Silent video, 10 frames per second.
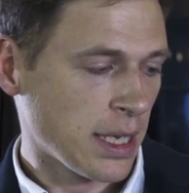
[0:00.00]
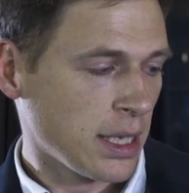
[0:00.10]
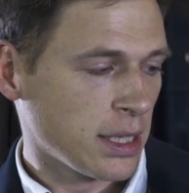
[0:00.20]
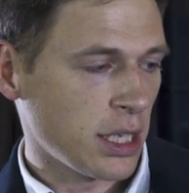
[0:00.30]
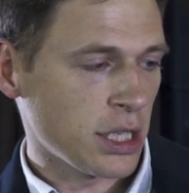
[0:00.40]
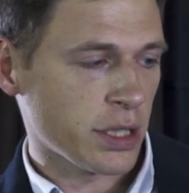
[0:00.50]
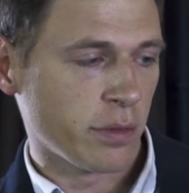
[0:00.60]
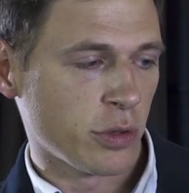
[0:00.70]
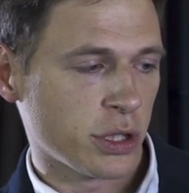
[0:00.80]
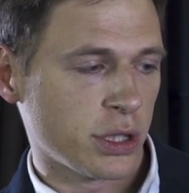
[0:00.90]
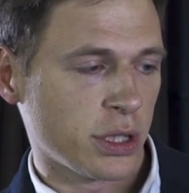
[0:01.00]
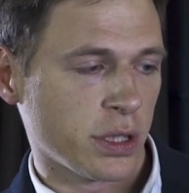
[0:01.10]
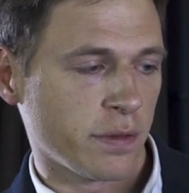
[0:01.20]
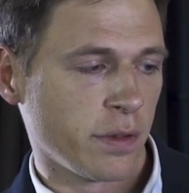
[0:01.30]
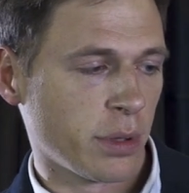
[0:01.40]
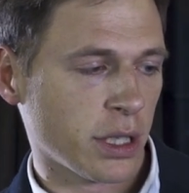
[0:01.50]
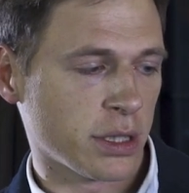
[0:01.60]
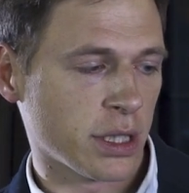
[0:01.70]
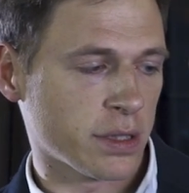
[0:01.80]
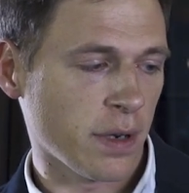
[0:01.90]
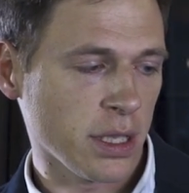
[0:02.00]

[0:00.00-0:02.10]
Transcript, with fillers: Then you can choose the names